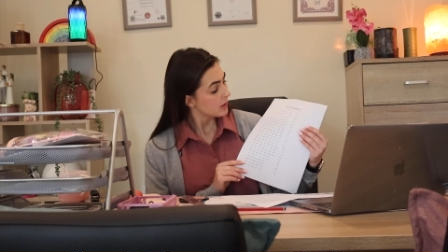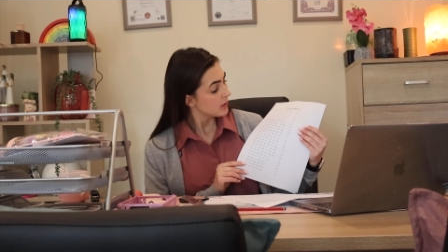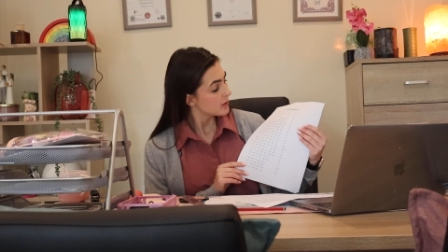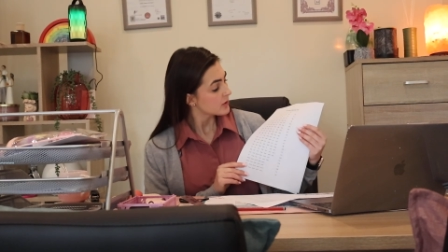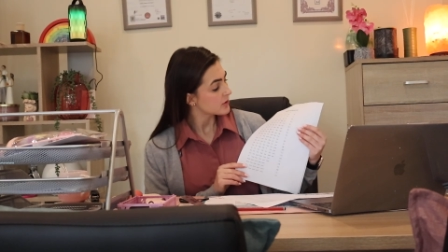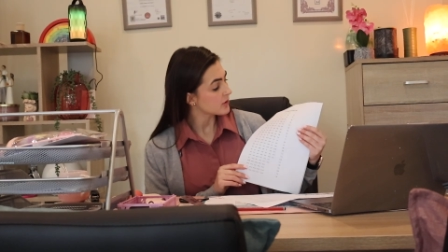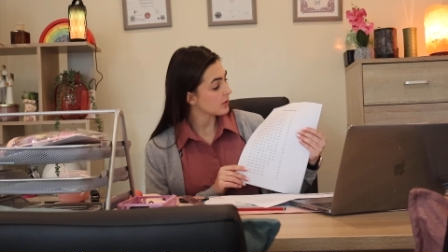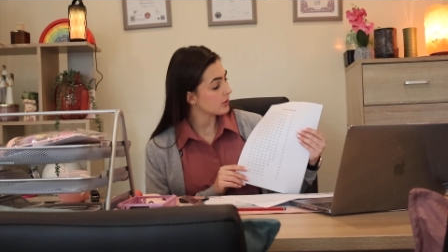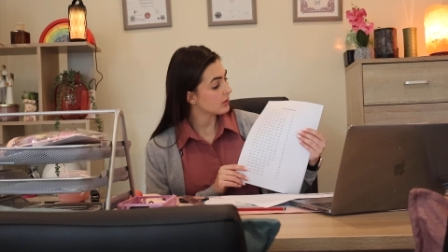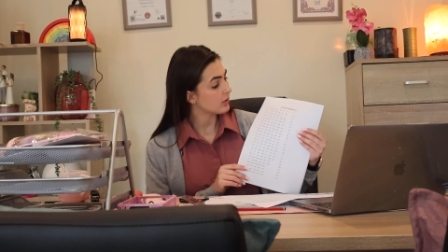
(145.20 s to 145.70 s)

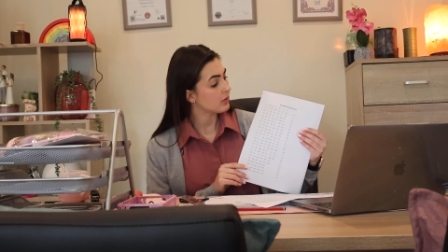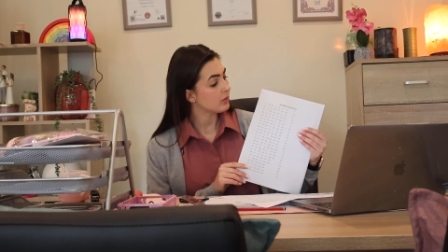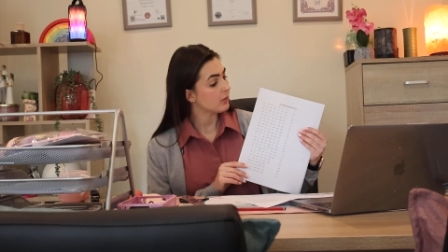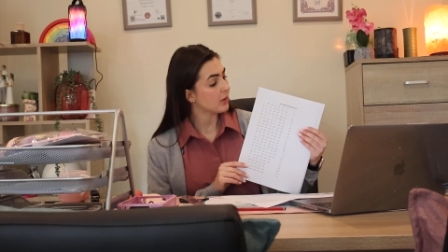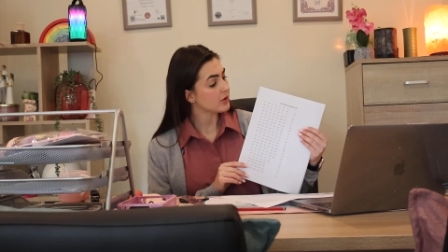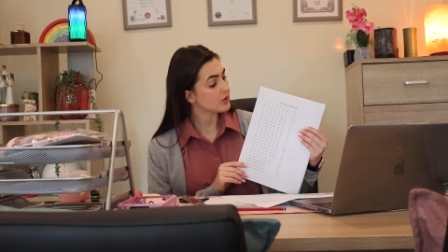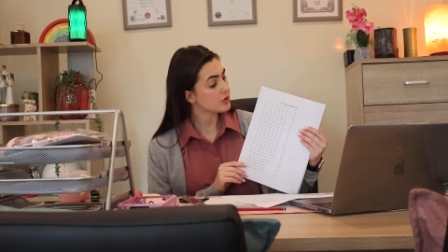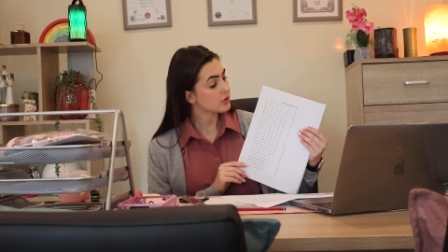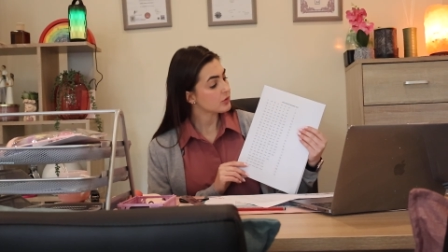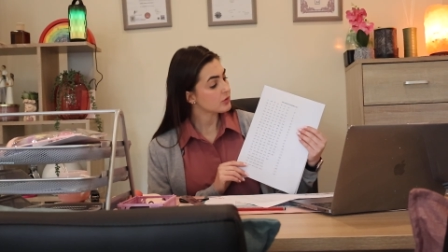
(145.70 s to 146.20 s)
so
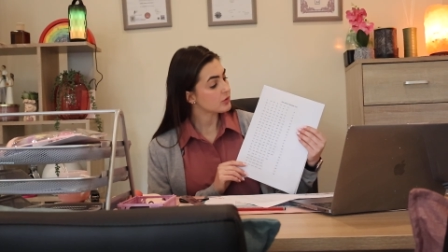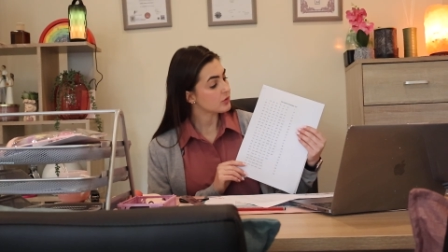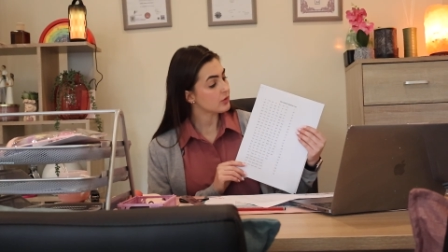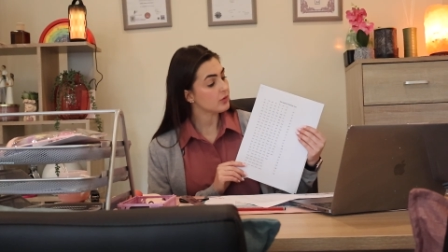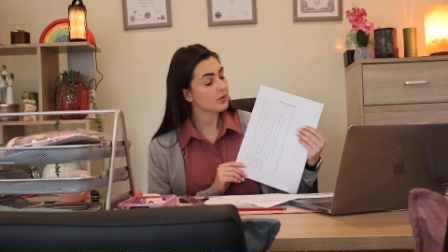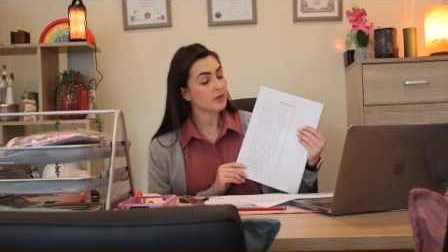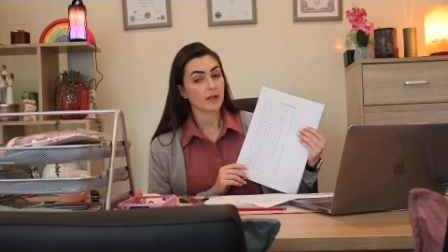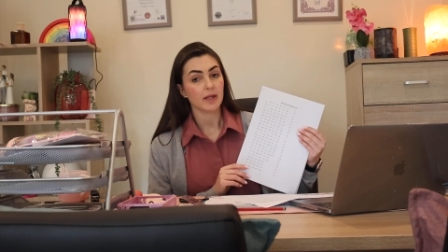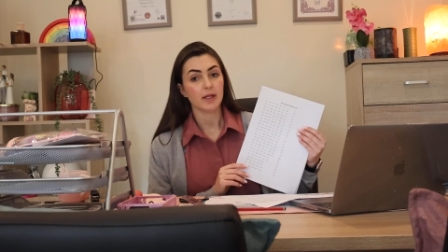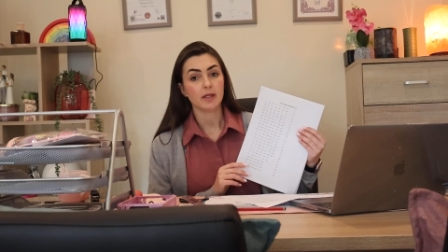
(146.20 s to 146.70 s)
what you'll
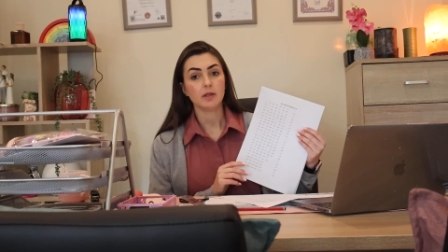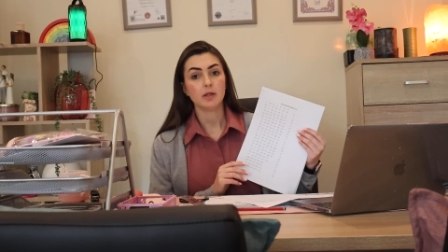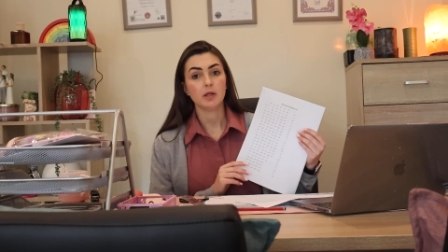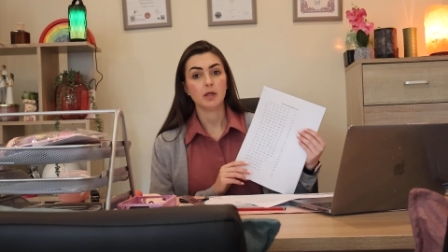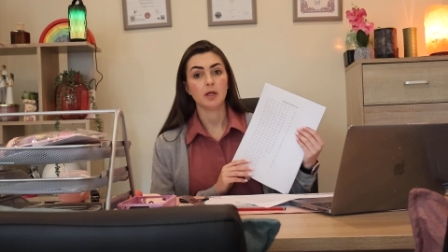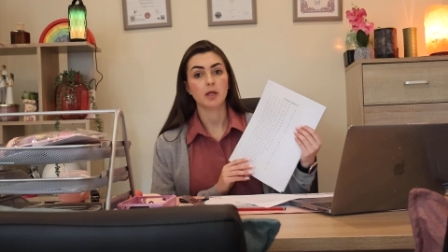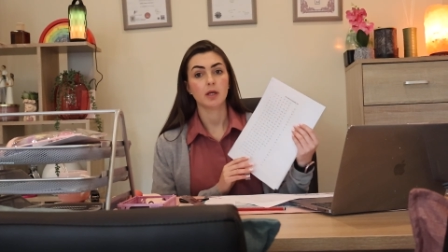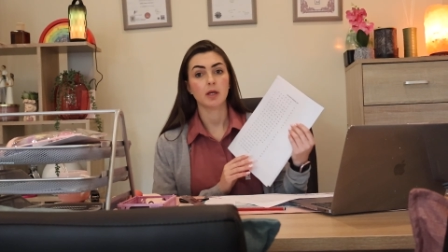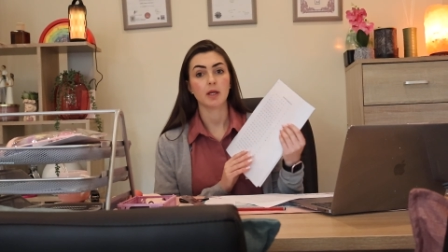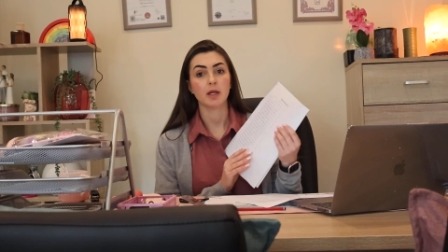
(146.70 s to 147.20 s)
do then
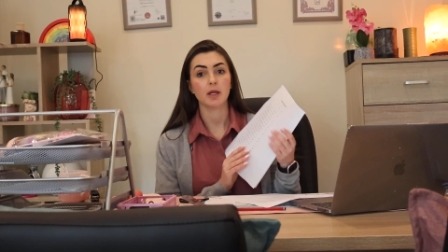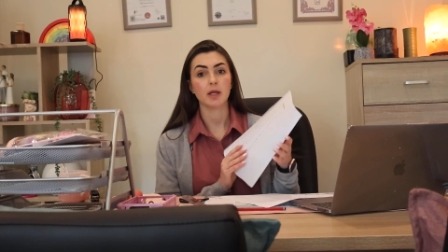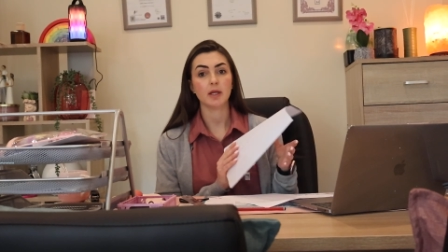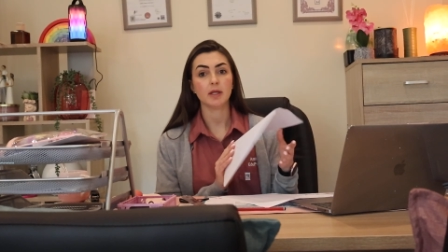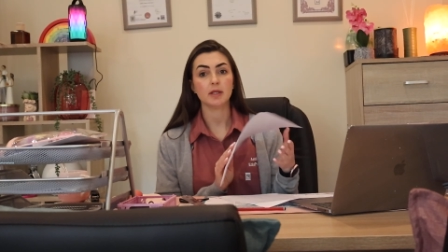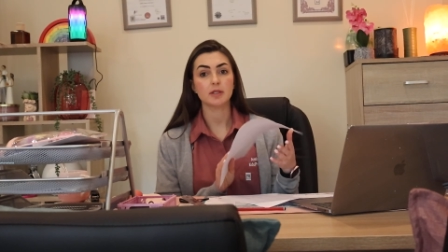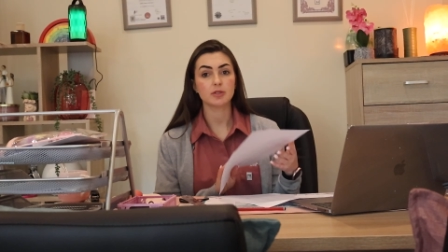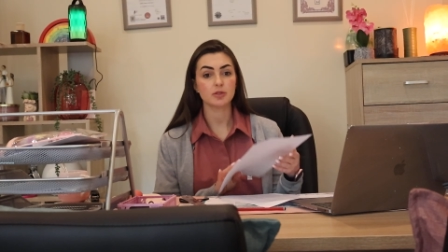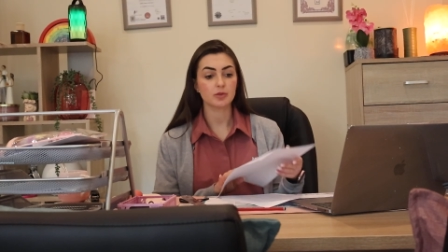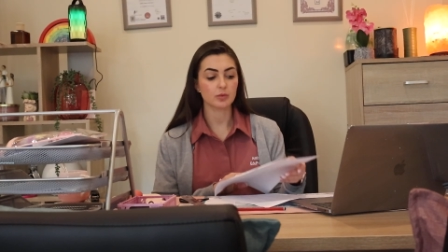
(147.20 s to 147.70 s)

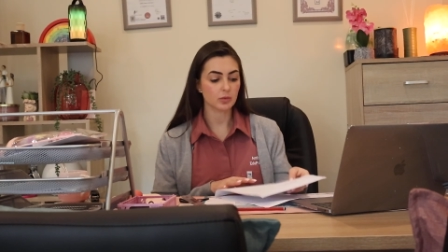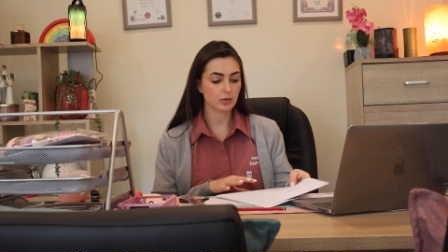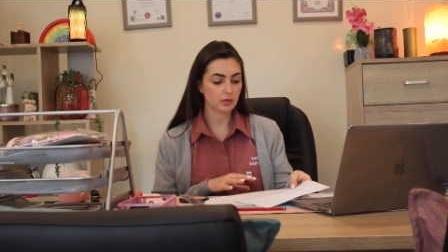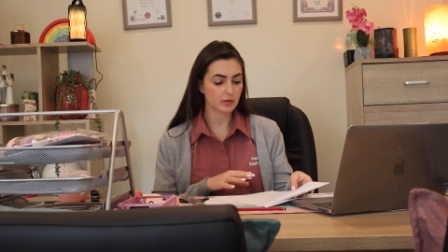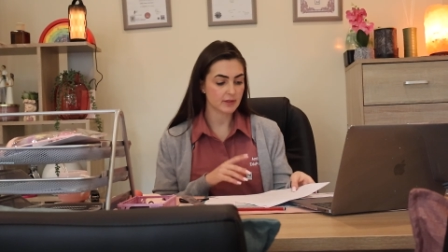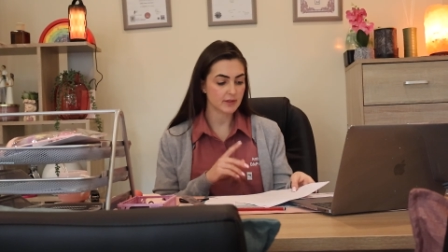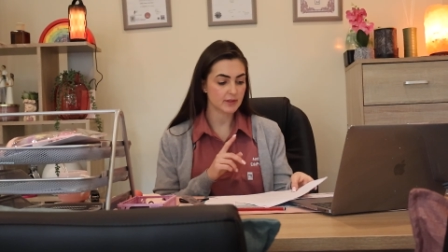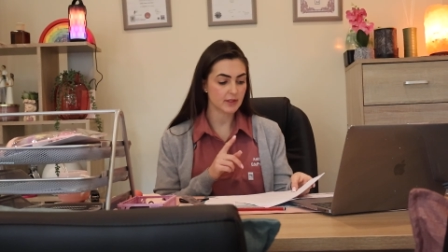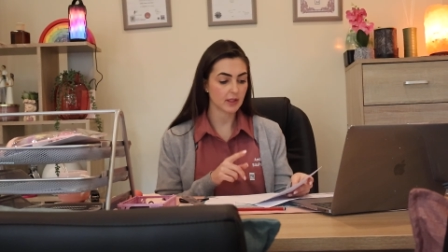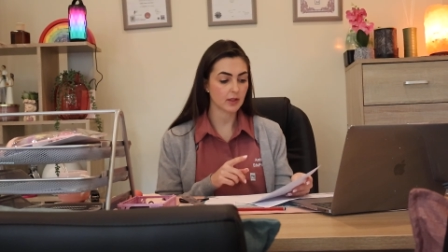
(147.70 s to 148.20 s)
is you will
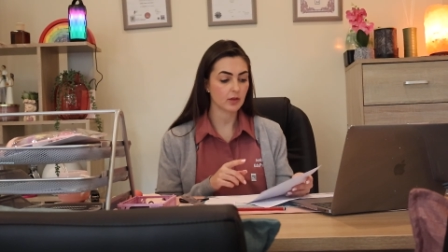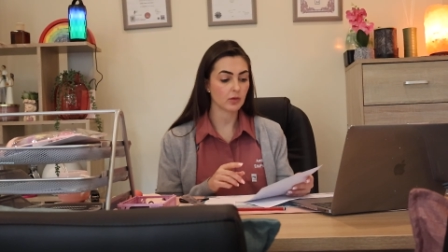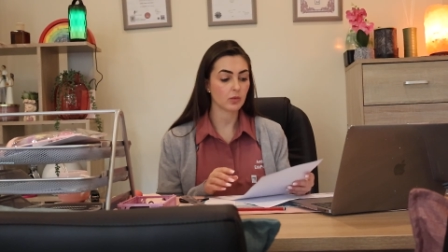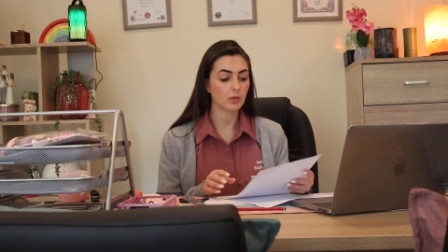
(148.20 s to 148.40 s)
tick